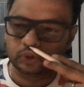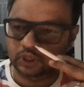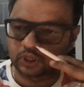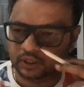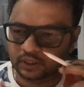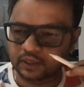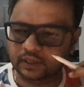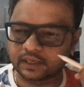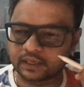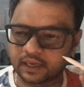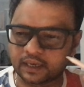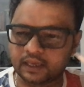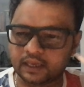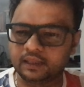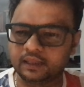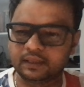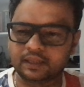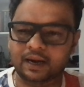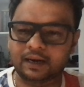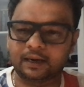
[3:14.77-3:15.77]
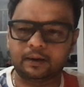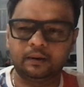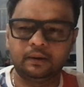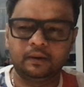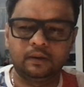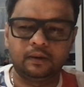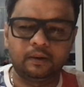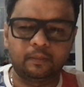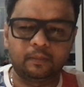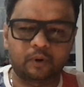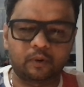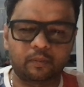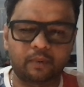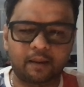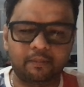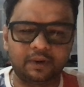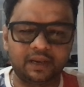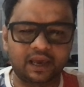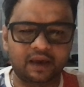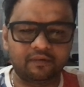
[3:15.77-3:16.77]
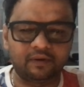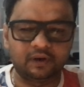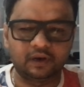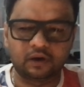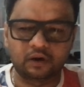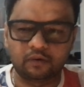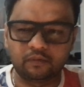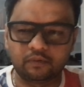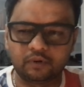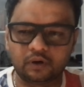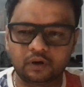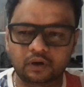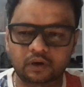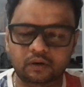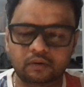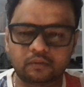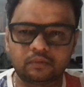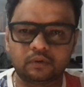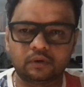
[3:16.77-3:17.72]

undertaking that probably I will cover